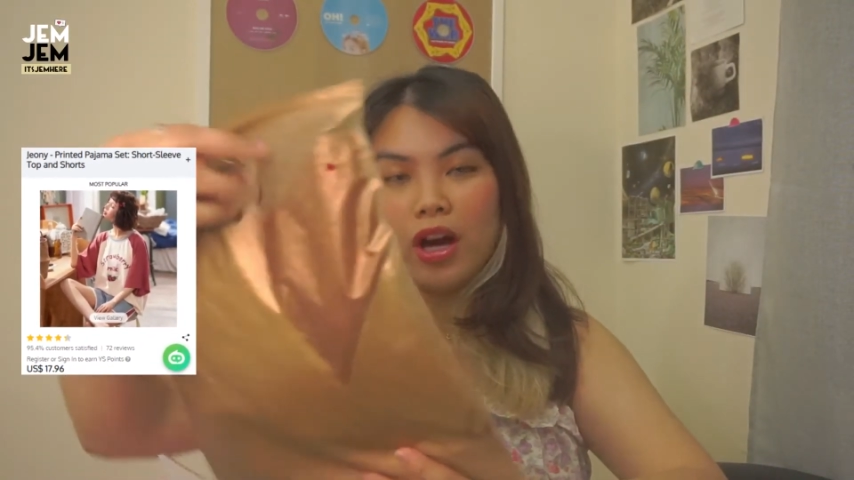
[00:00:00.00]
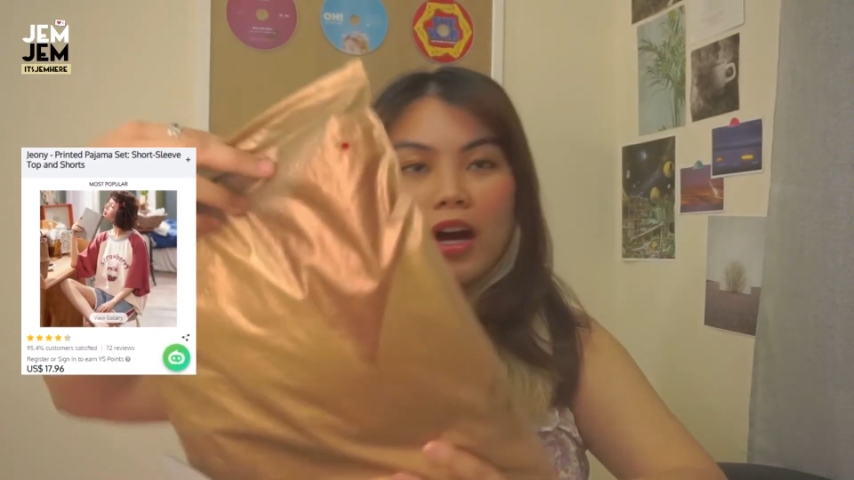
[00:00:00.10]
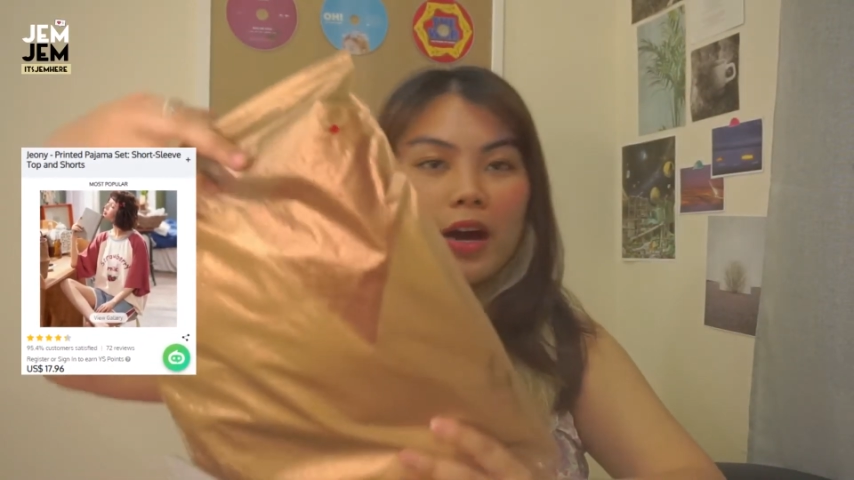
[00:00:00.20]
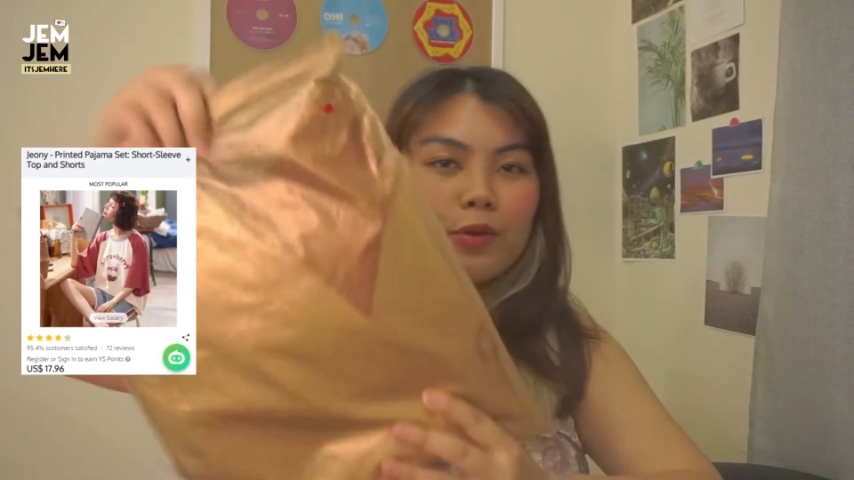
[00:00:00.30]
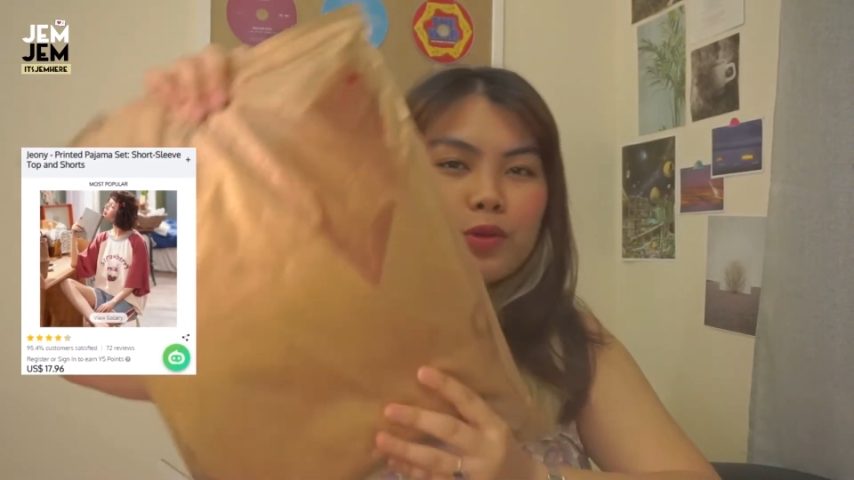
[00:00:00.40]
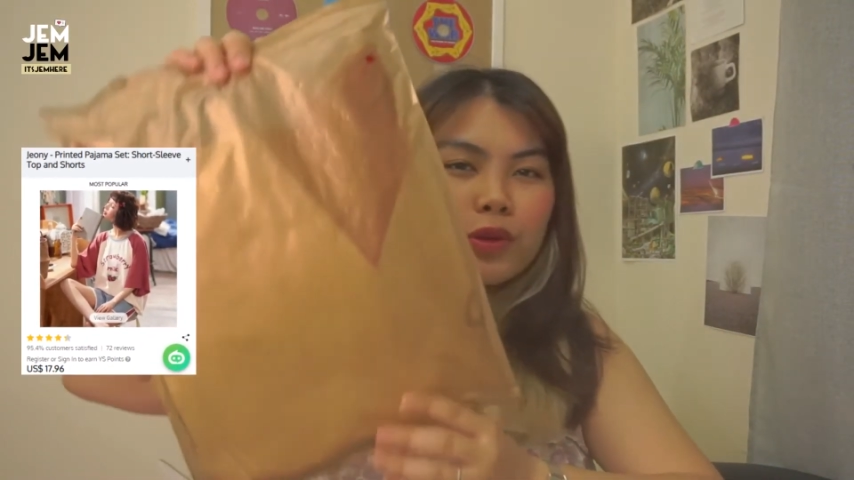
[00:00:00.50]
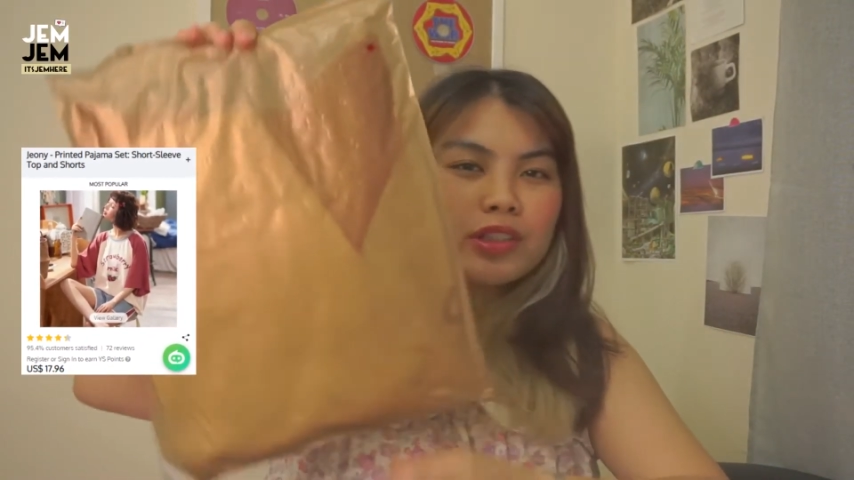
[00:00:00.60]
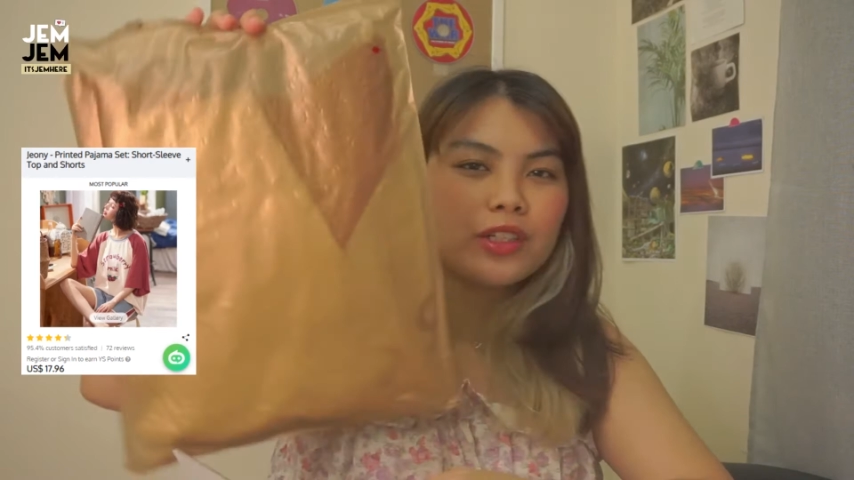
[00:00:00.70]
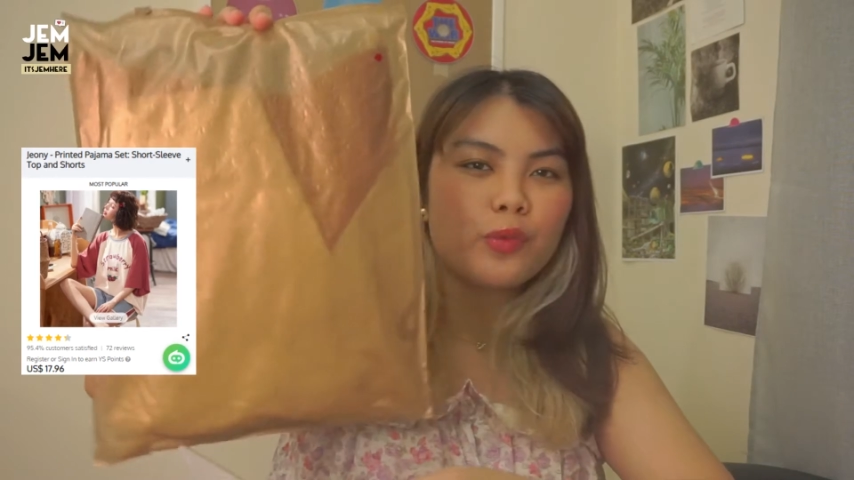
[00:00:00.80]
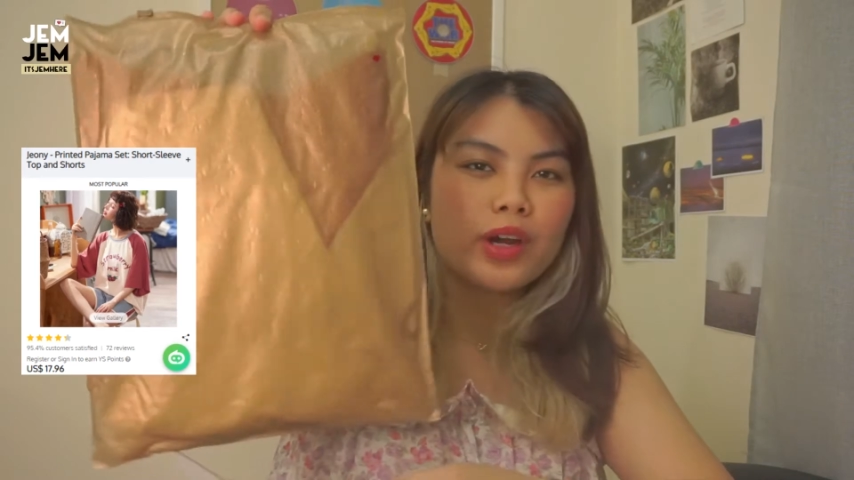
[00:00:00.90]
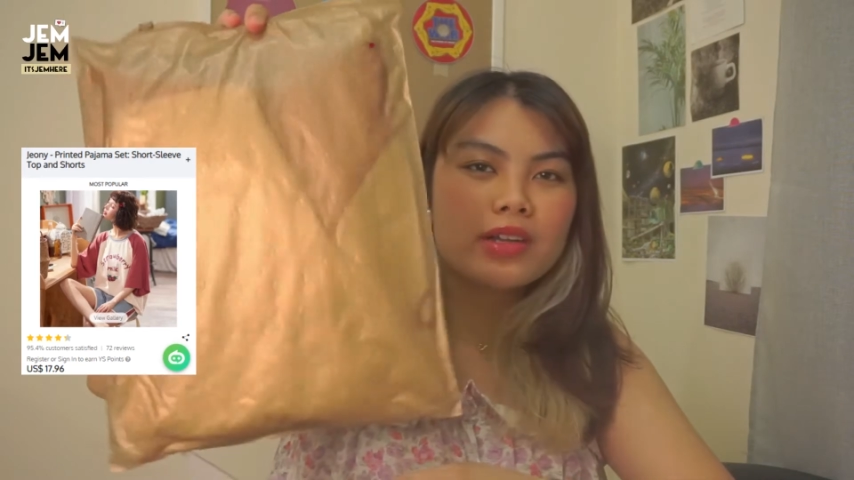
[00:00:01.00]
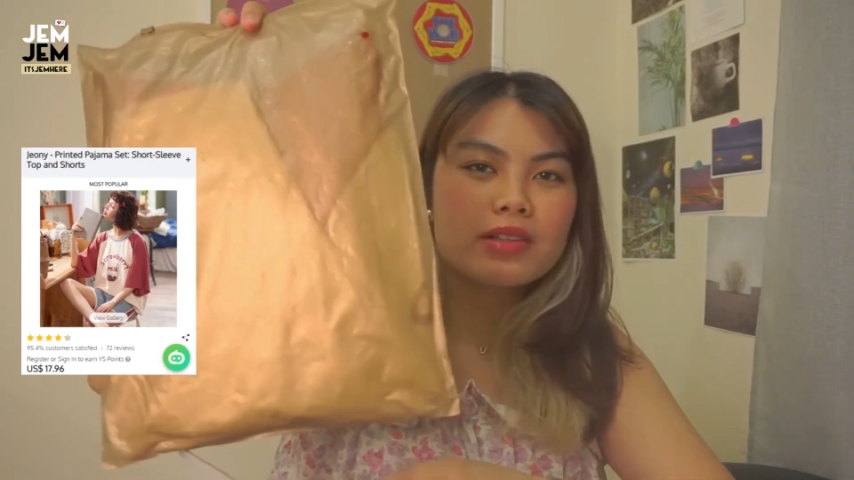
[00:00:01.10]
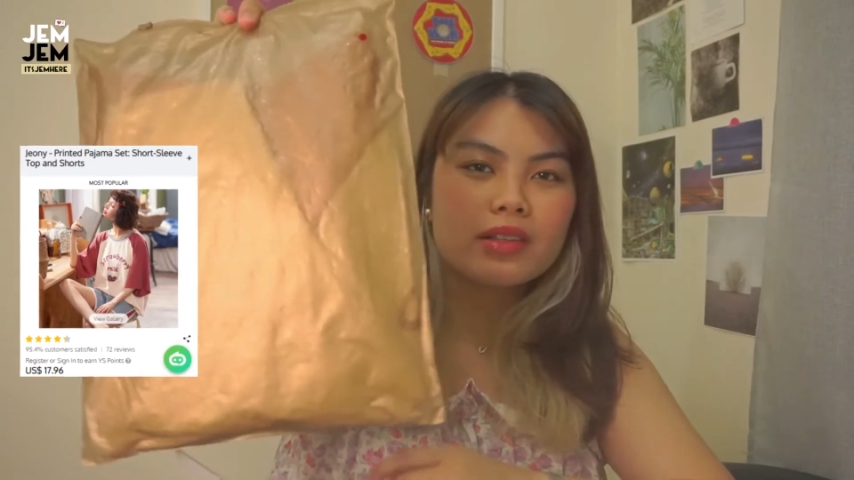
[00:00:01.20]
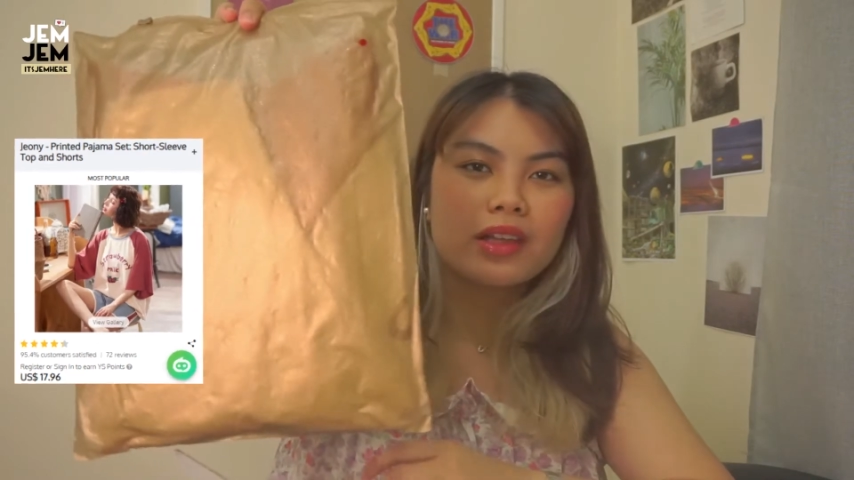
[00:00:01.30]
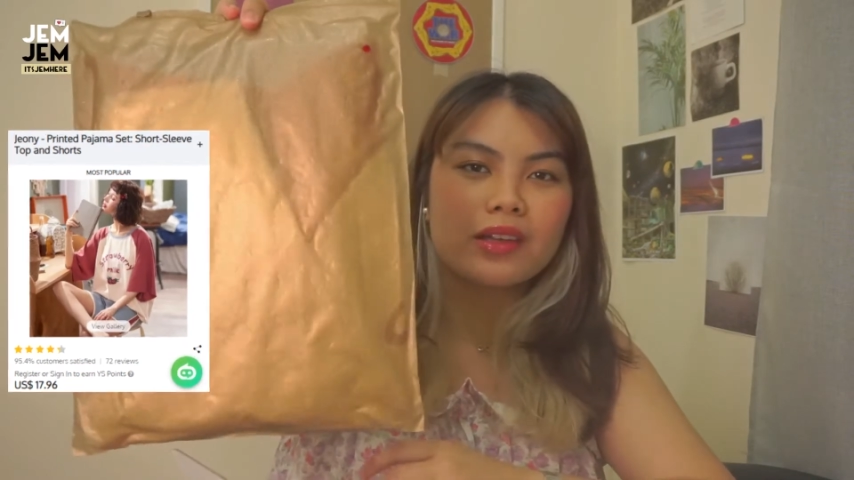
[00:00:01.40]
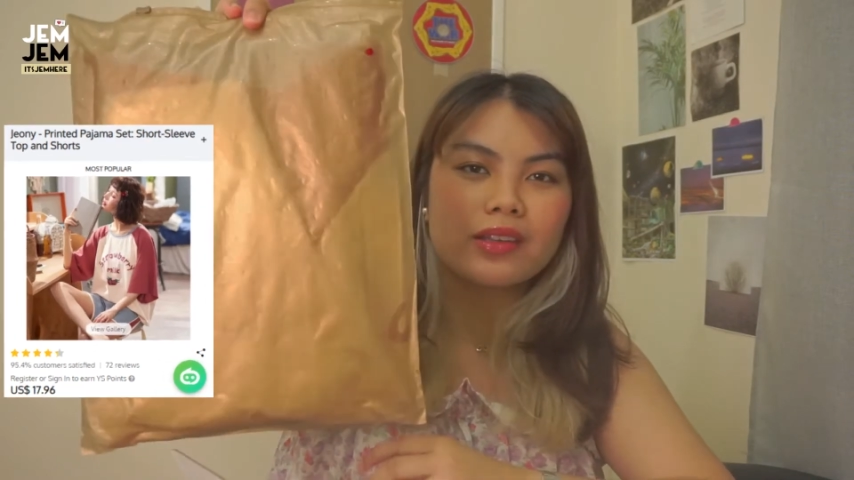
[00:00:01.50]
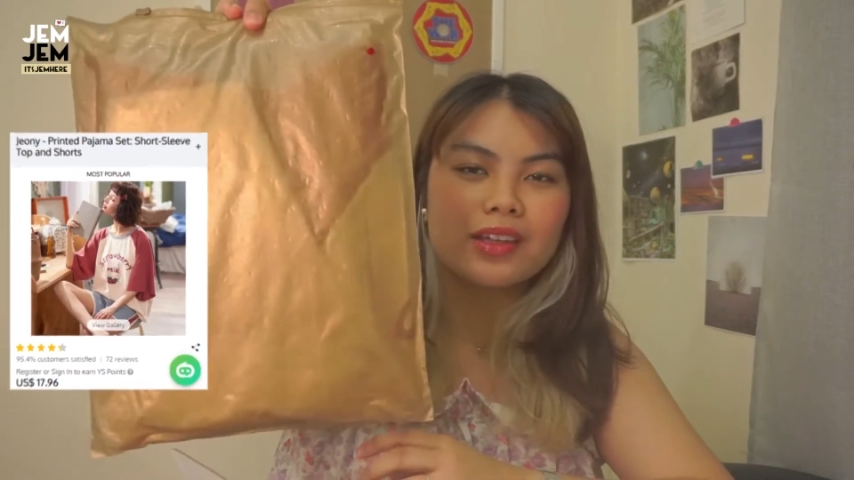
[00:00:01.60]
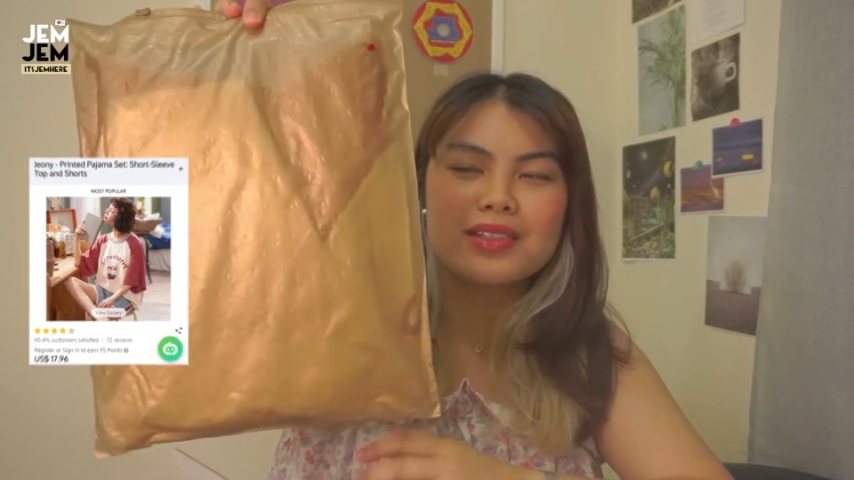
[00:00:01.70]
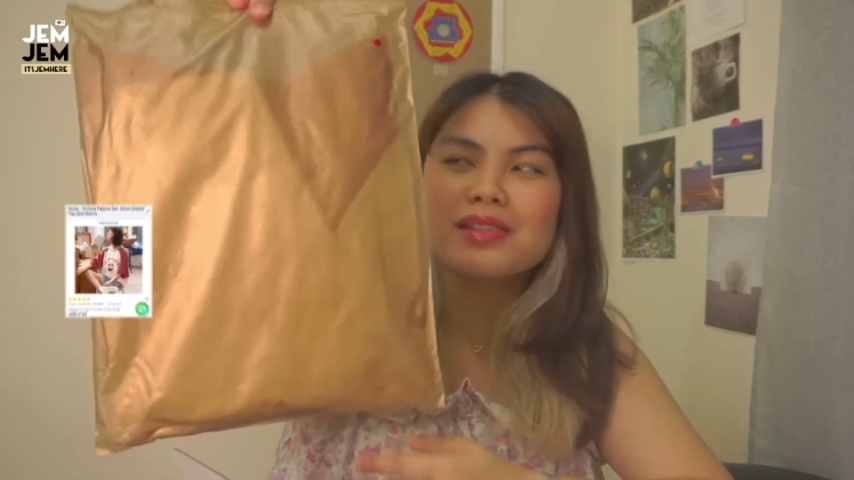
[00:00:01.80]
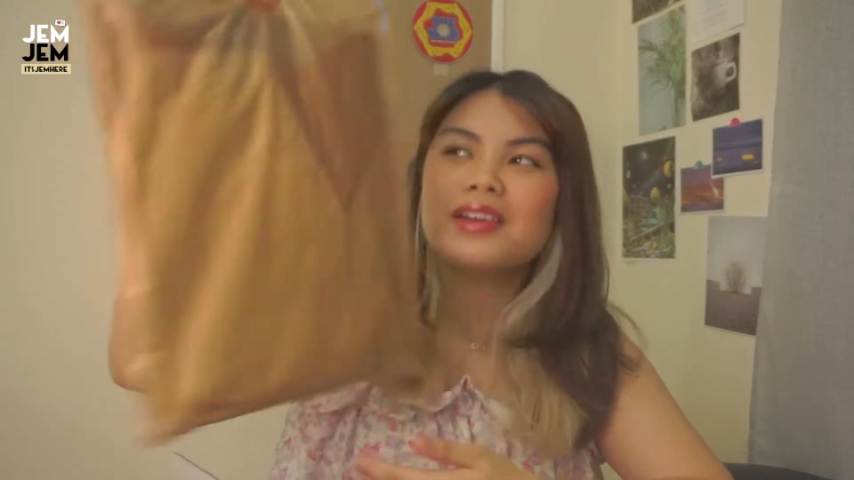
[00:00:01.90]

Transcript: I was wondering why is it like this.